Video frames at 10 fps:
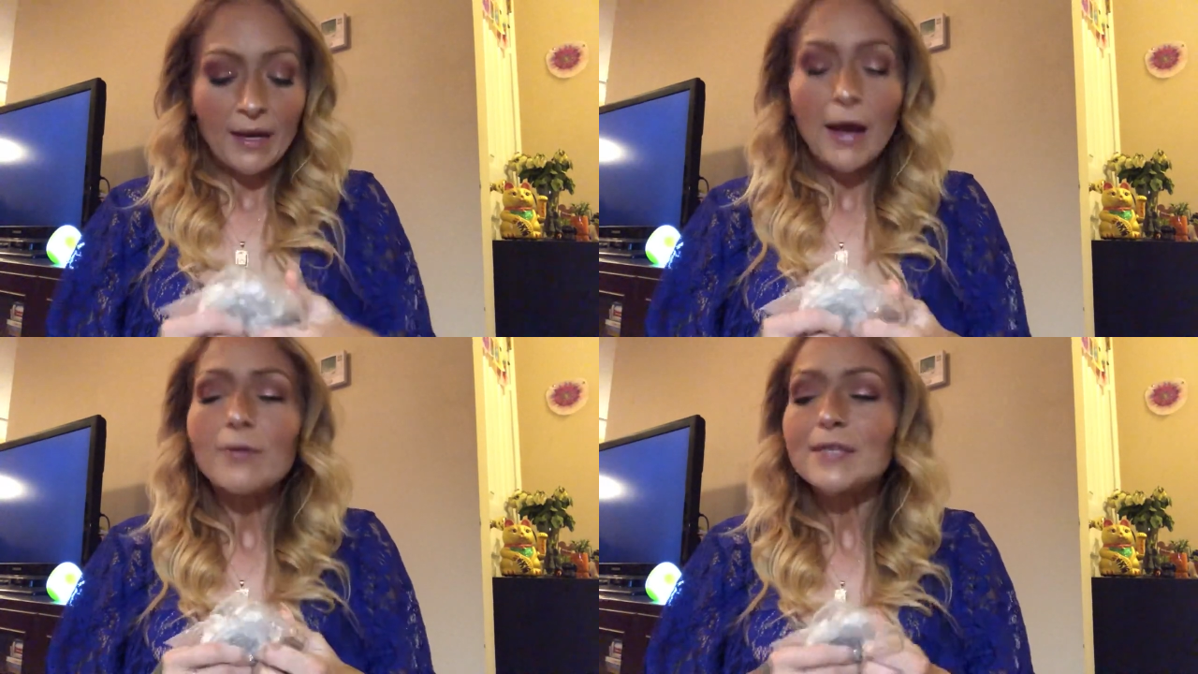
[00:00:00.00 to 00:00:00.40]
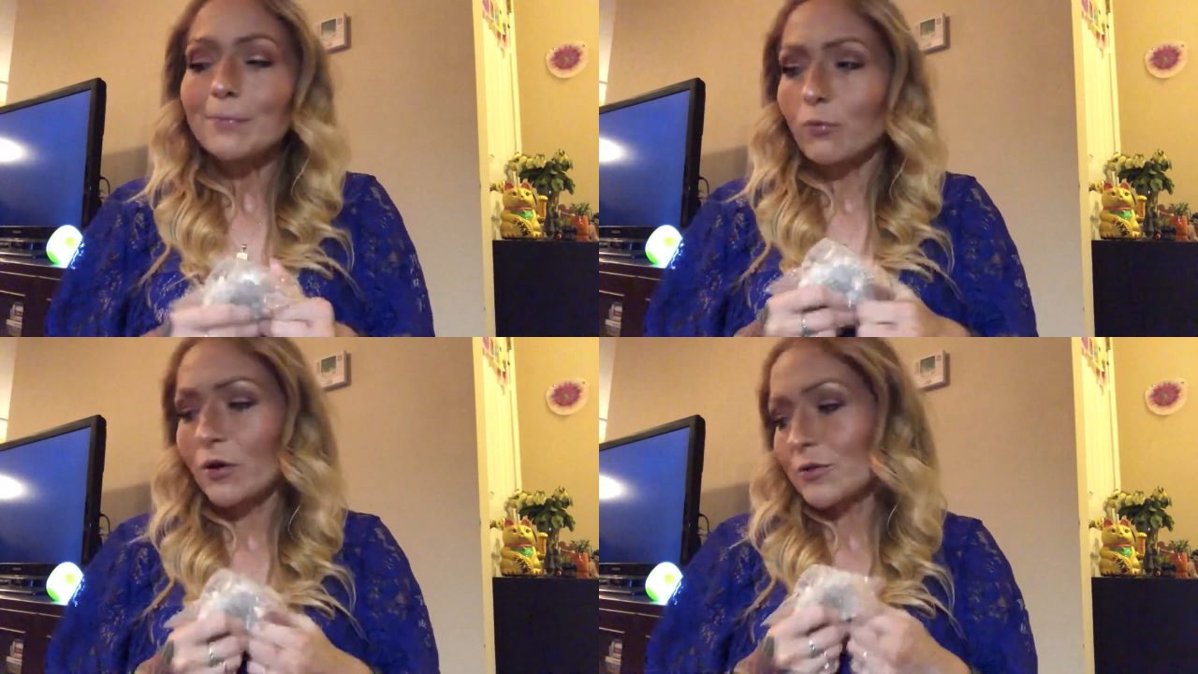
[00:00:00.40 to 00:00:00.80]
I would say
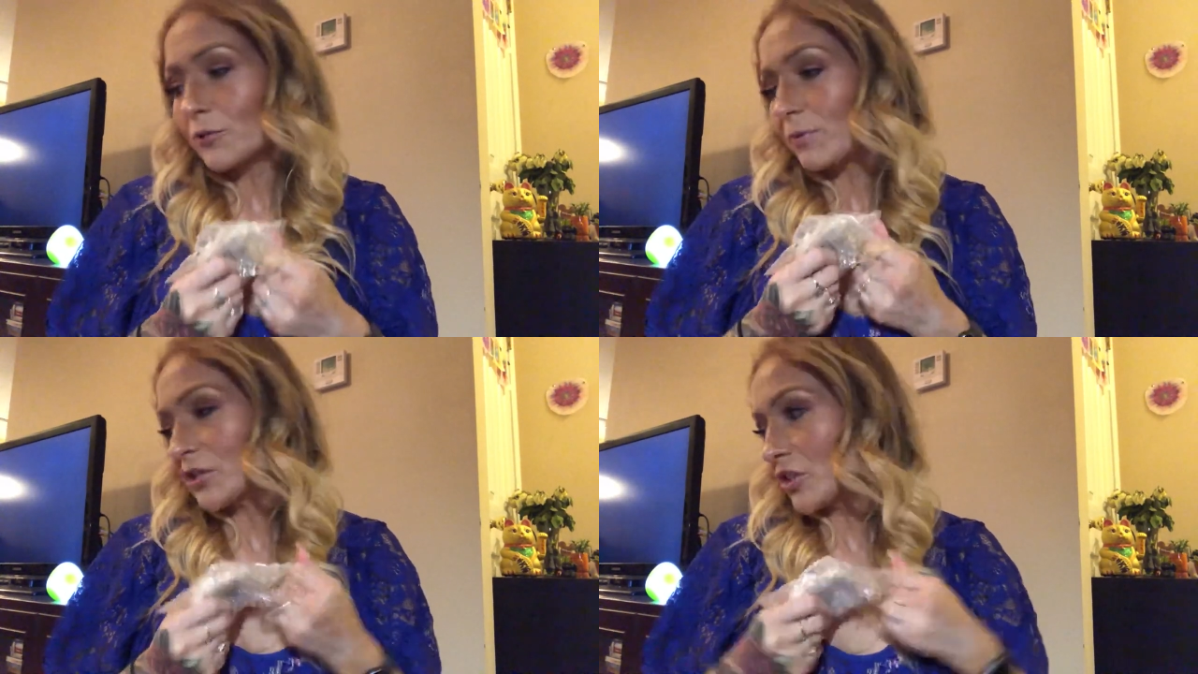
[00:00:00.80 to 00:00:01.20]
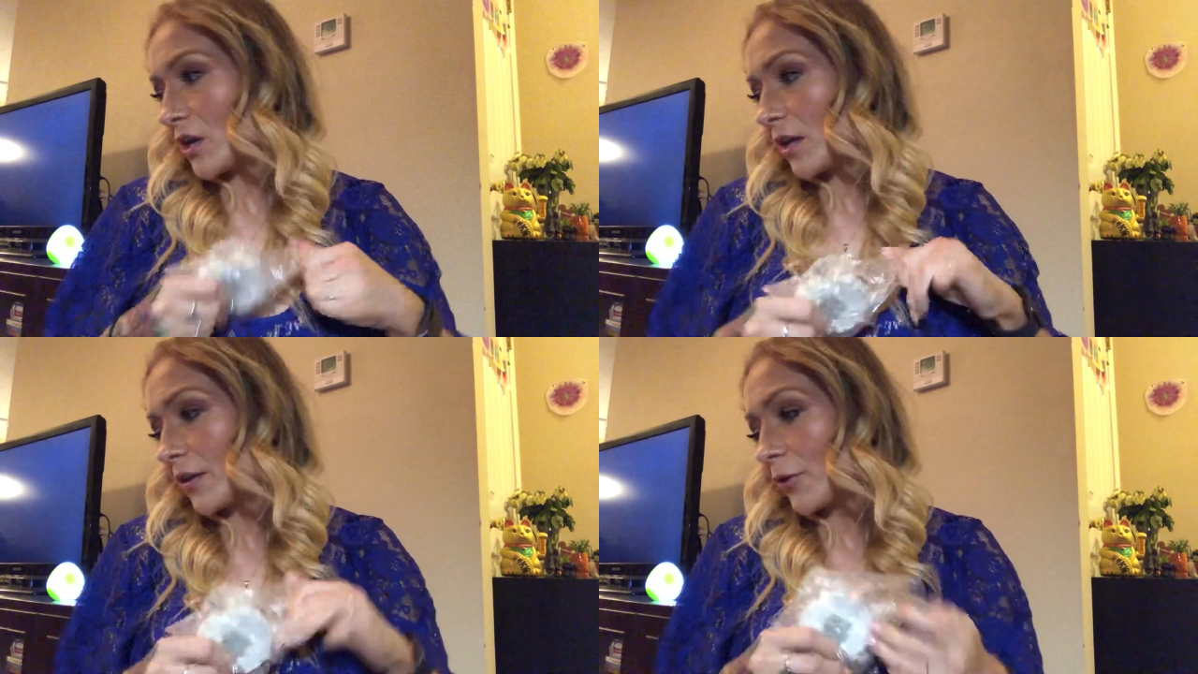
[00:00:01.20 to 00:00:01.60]
bronzer, blush, and
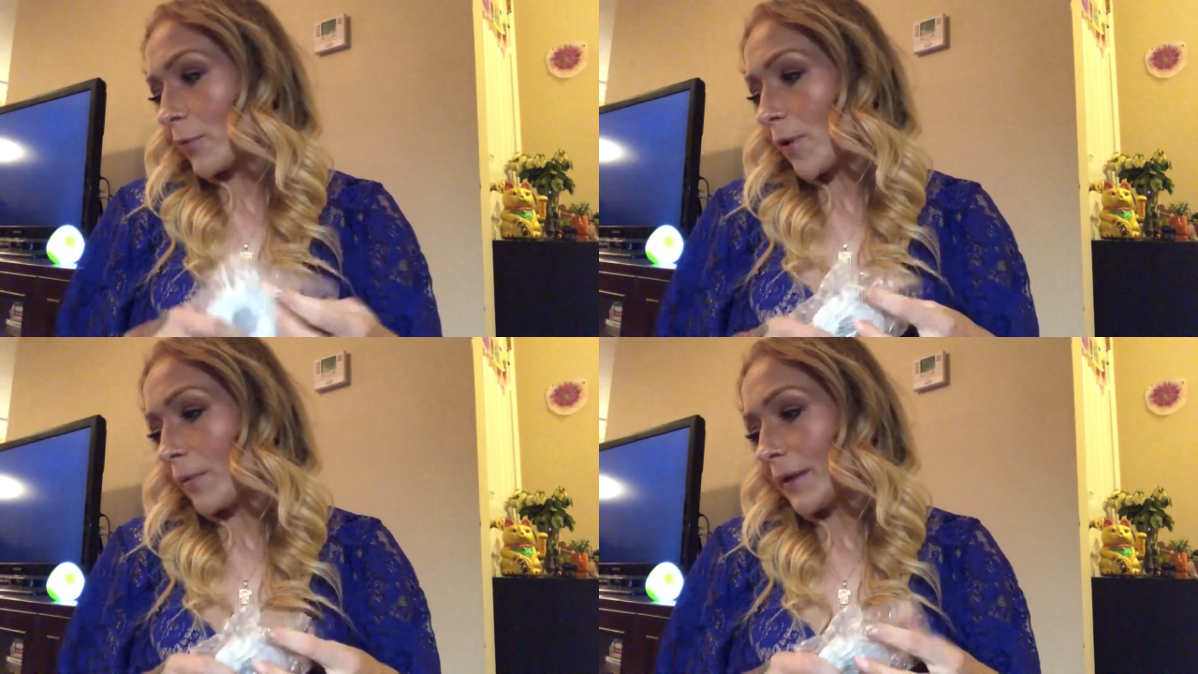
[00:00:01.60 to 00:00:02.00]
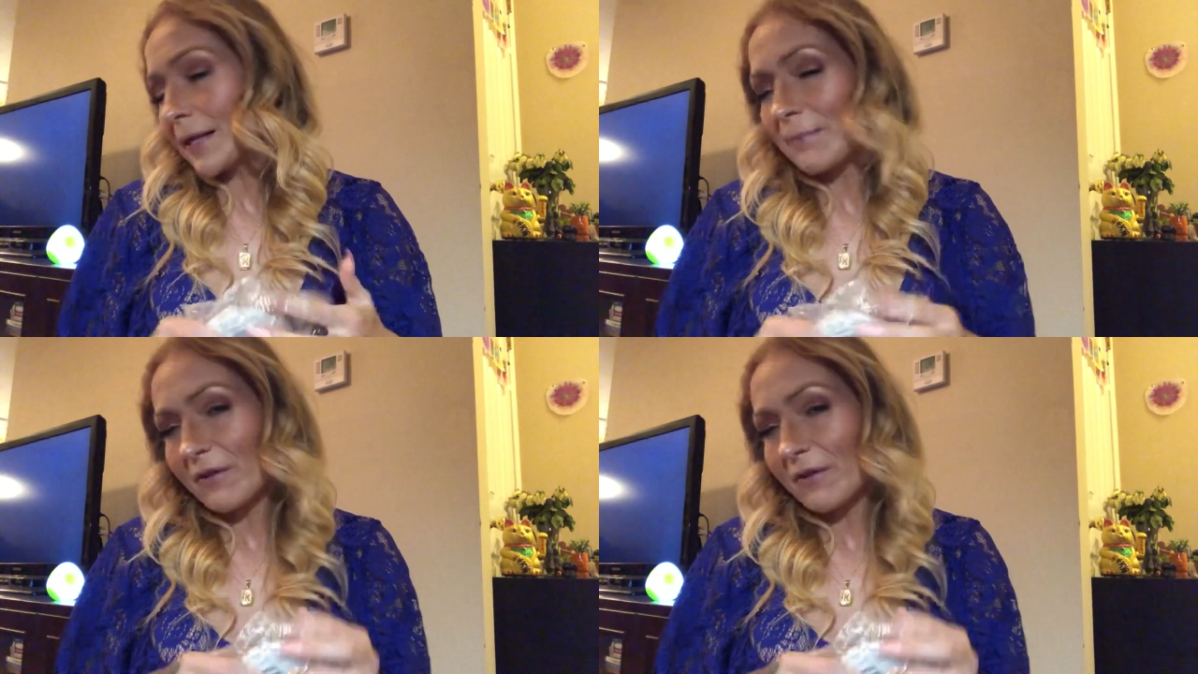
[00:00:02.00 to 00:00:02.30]
highlight are probably like my